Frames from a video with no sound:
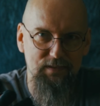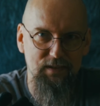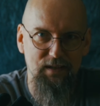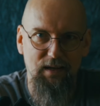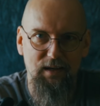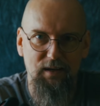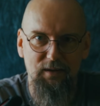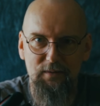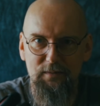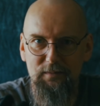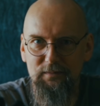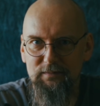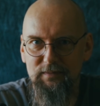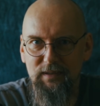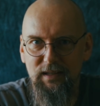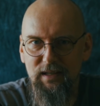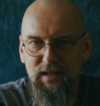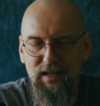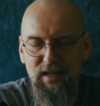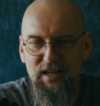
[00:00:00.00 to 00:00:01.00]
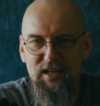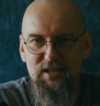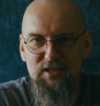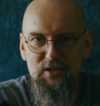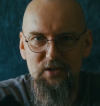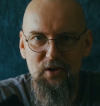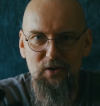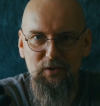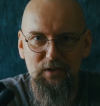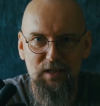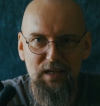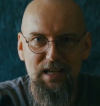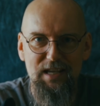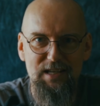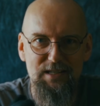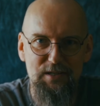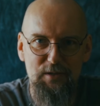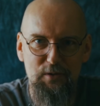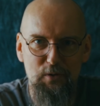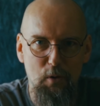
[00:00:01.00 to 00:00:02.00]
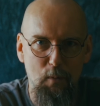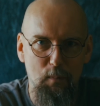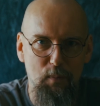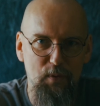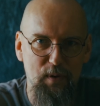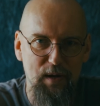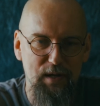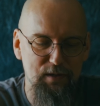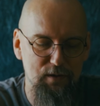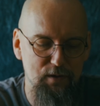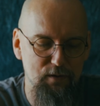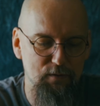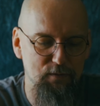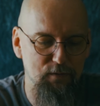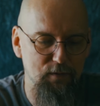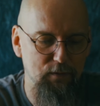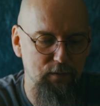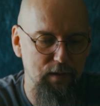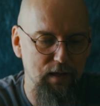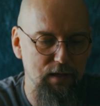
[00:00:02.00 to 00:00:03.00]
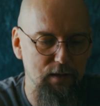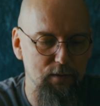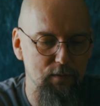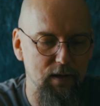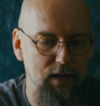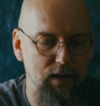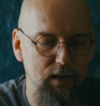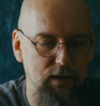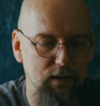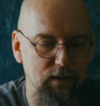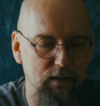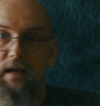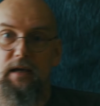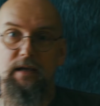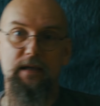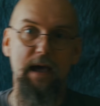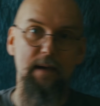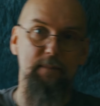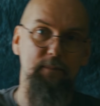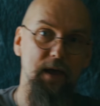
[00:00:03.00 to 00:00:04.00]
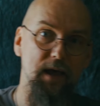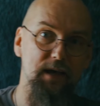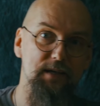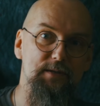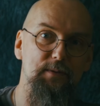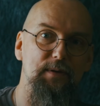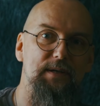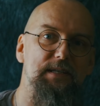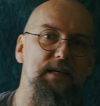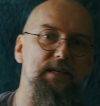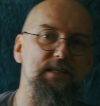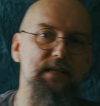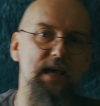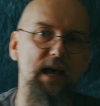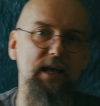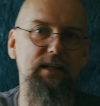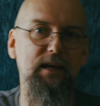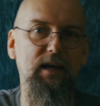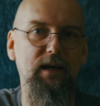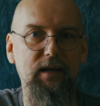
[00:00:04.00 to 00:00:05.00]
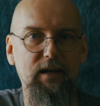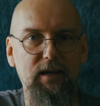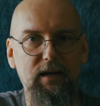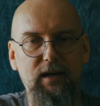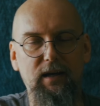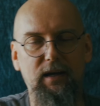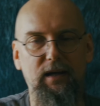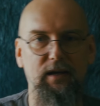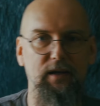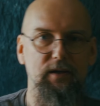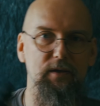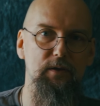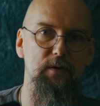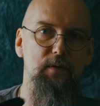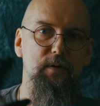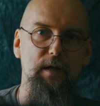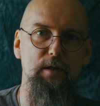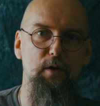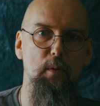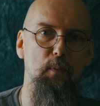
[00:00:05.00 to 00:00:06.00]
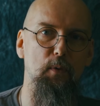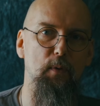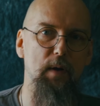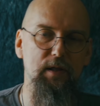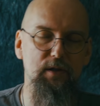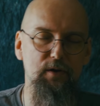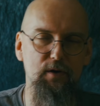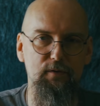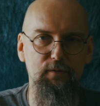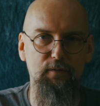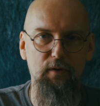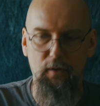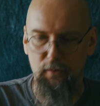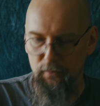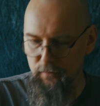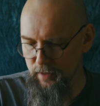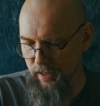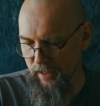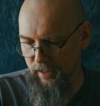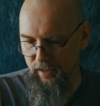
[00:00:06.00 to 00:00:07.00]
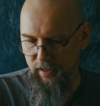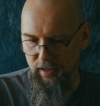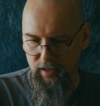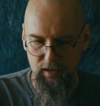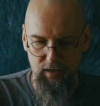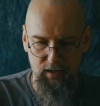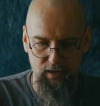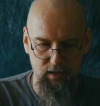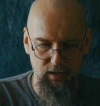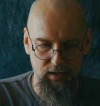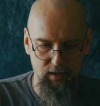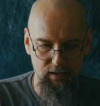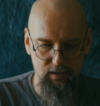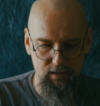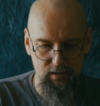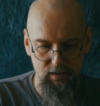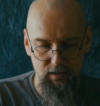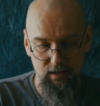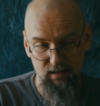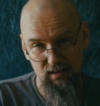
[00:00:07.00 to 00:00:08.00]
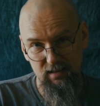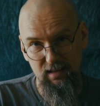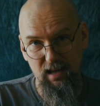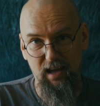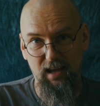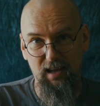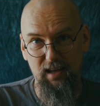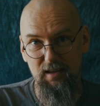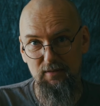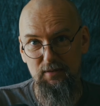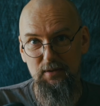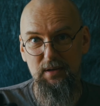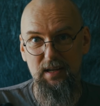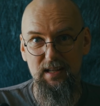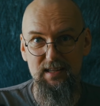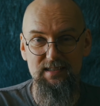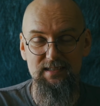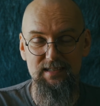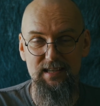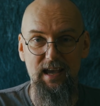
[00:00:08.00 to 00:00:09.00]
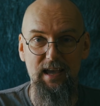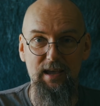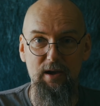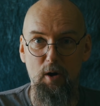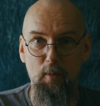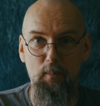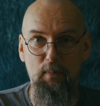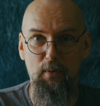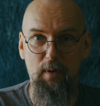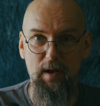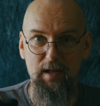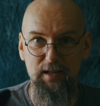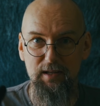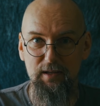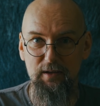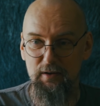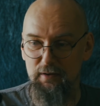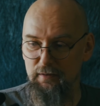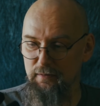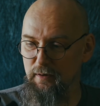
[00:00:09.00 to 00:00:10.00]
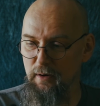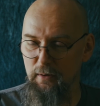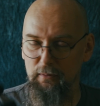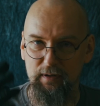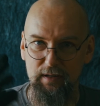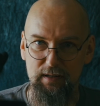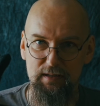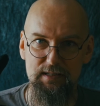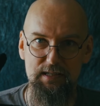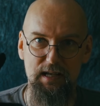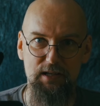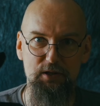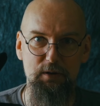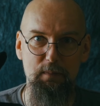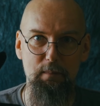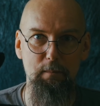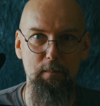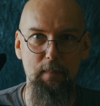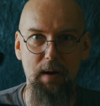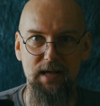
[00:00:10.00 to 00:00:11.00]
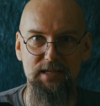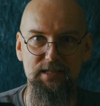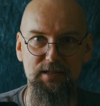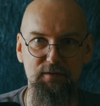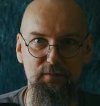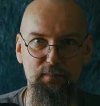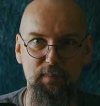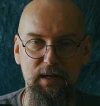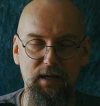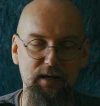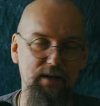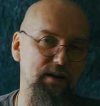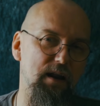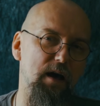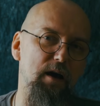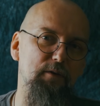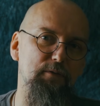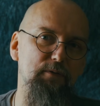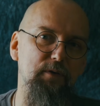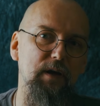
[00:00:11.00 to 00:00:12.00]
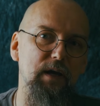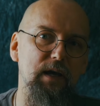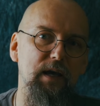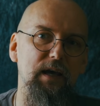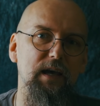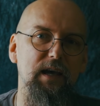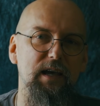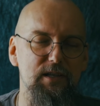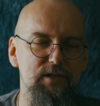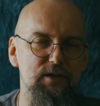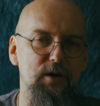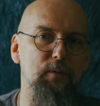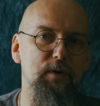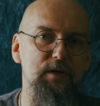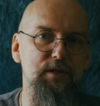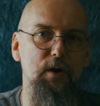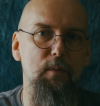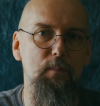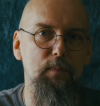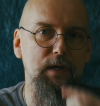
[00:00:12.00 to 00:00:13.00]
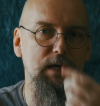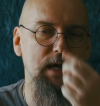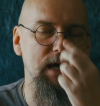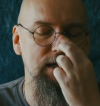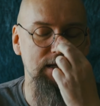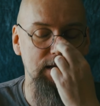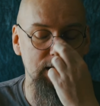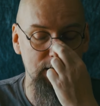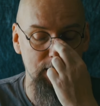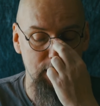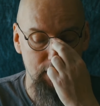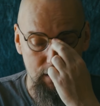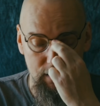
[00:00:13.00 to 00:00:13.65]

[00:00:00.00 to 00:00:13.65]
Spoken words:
you know, it's not easy to operate your phone anyway. Yeah, so as I said, you can operate your phone. Yeah, if you can say operating your phone in such a massive big glove, it's always complicated.